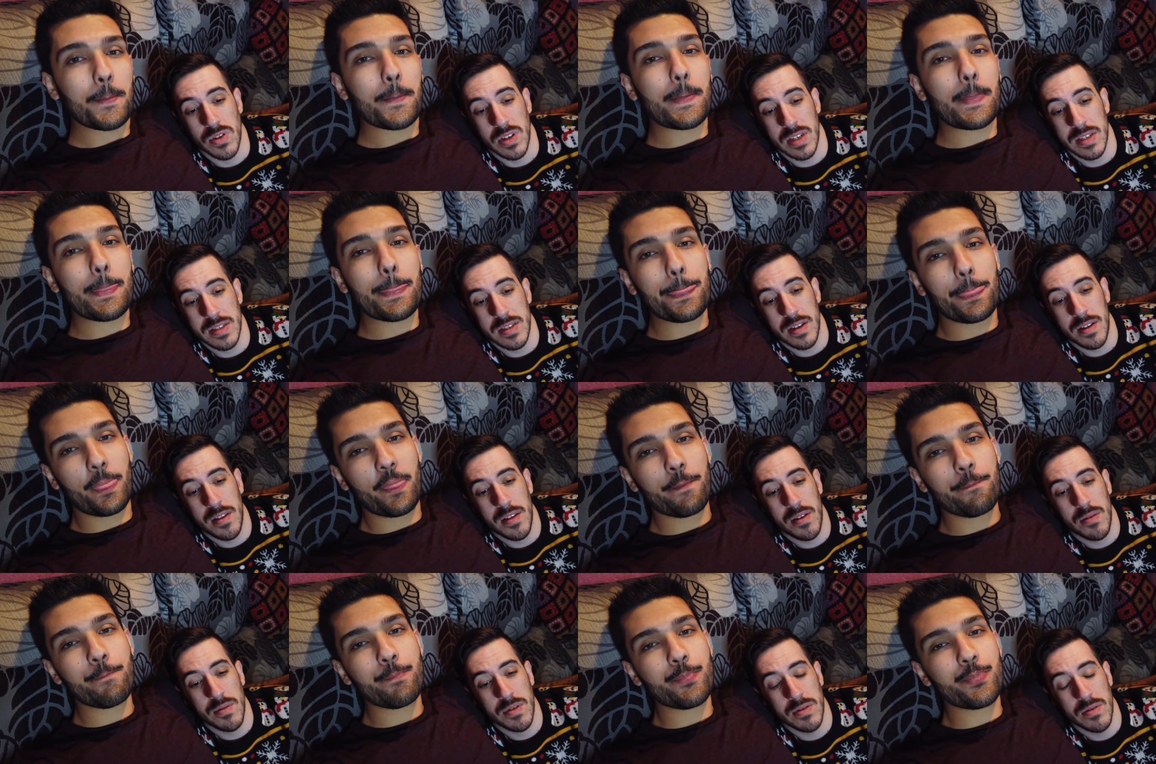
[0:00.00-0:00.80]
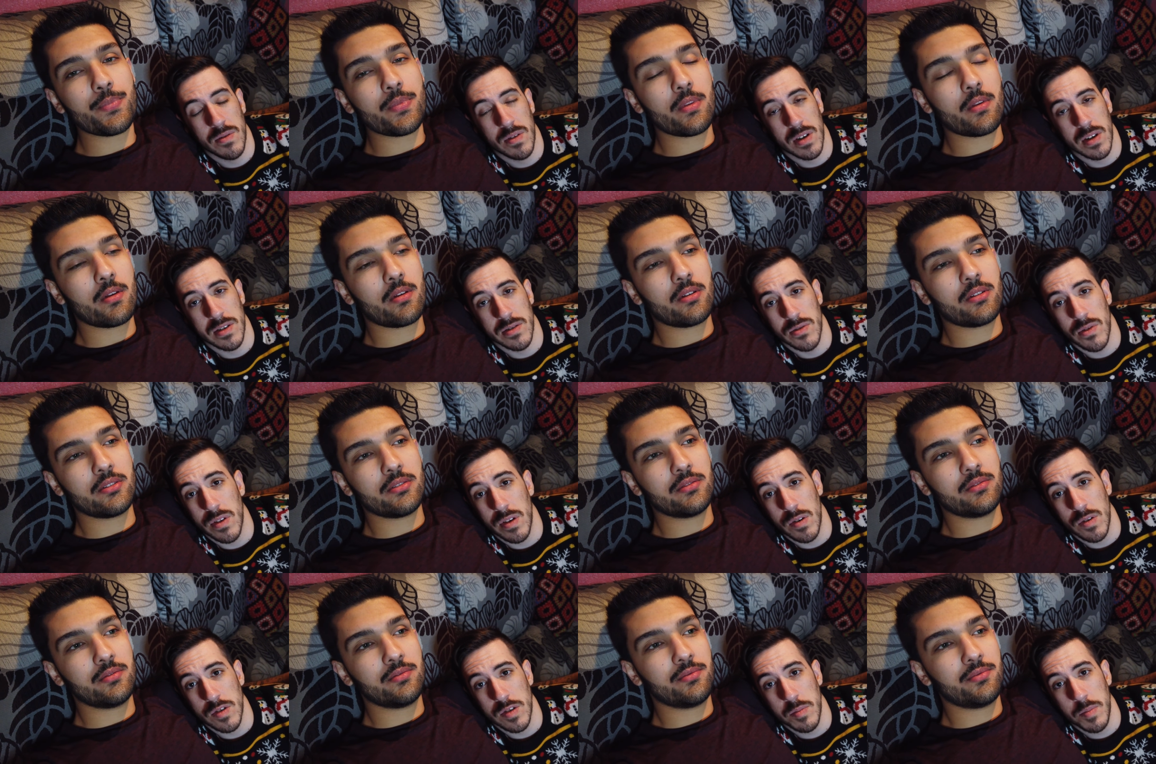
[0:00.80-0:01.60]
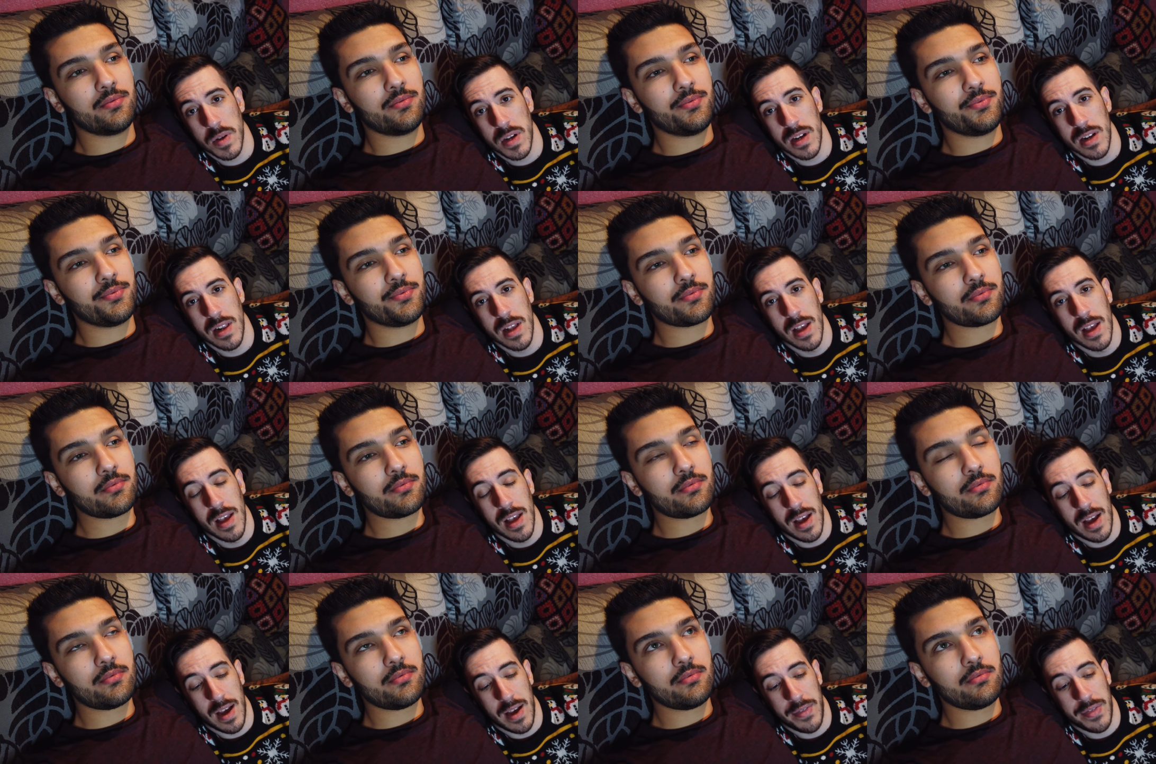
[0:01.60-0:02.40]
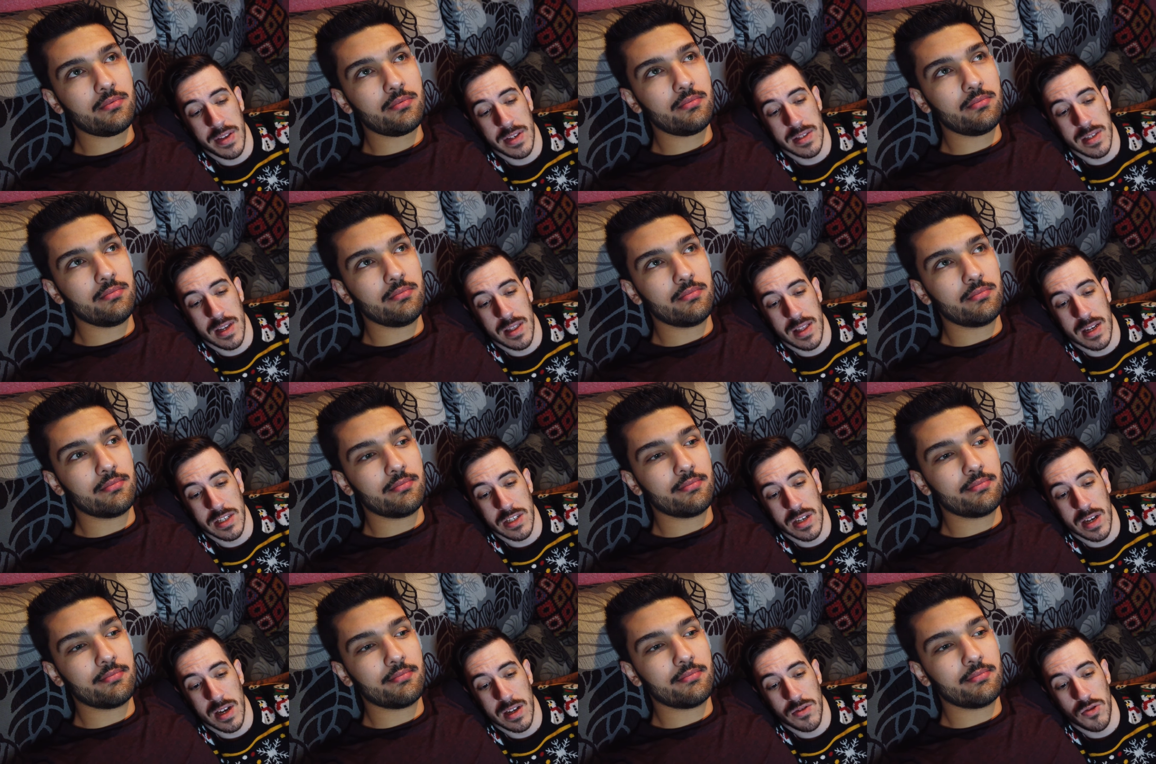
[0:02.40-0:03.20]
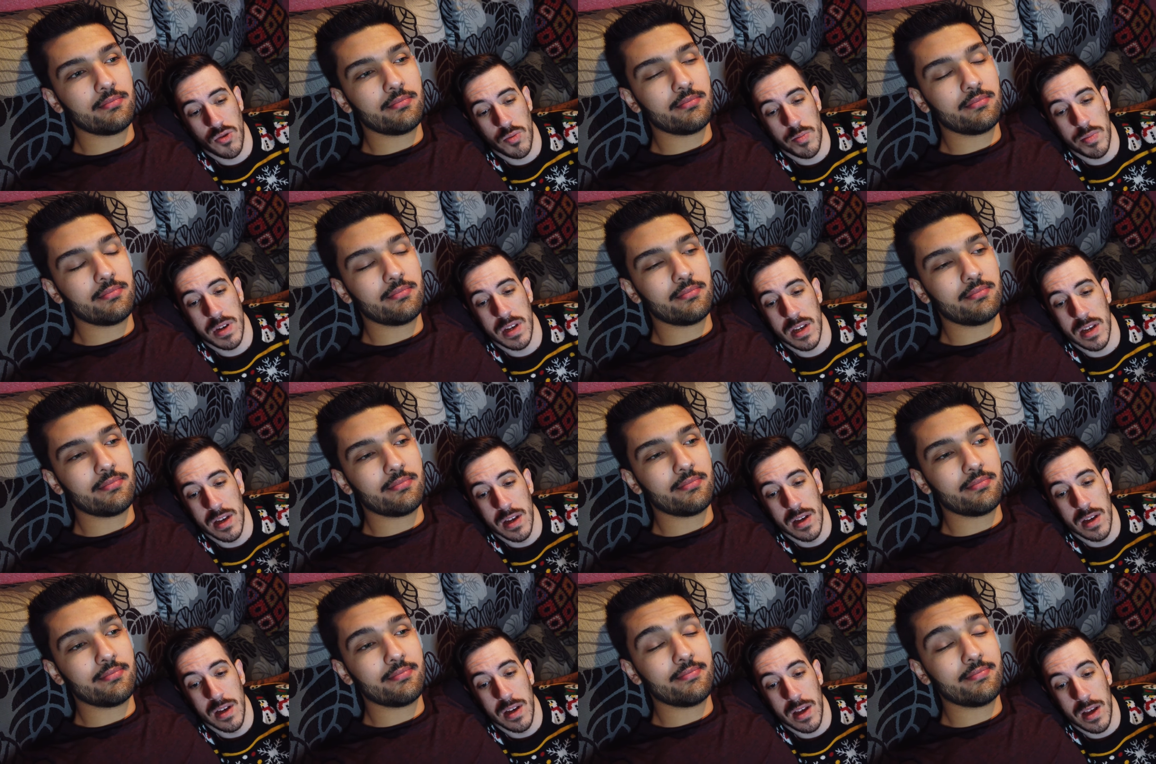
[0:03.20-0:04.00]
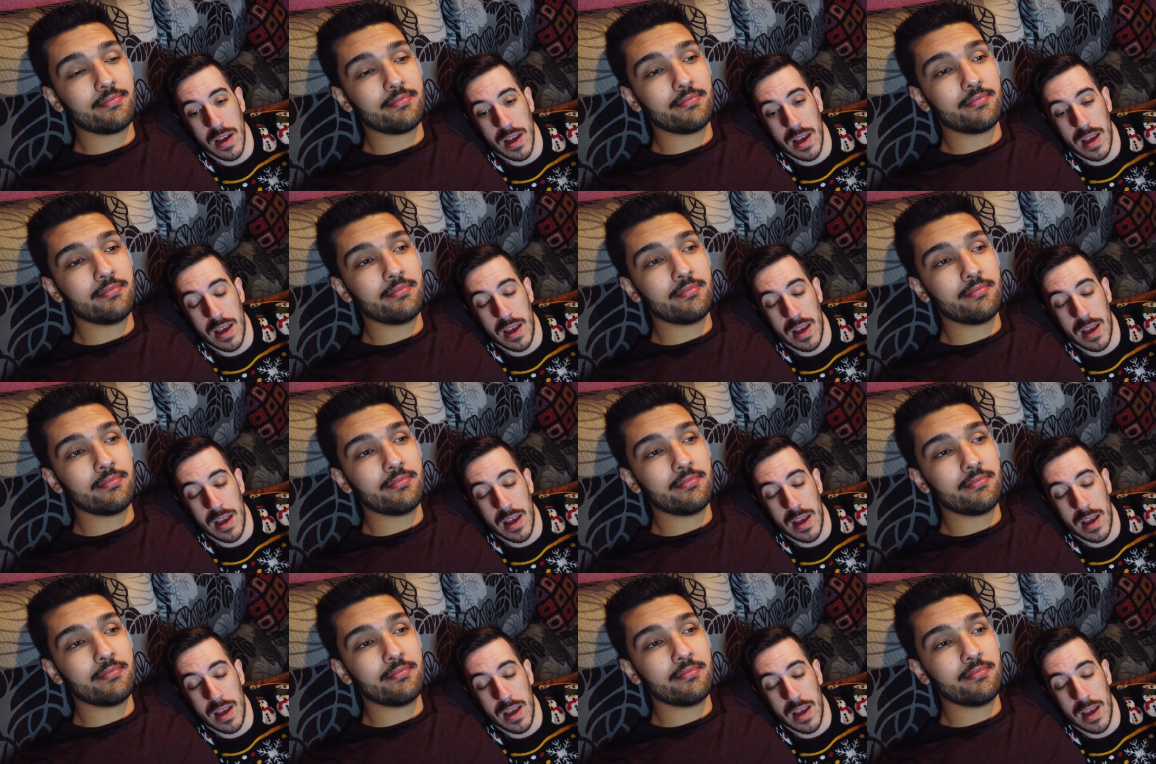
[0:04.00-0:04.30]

Speaker 1: yesterday we took her to the hospital, and they said that she had to be uh,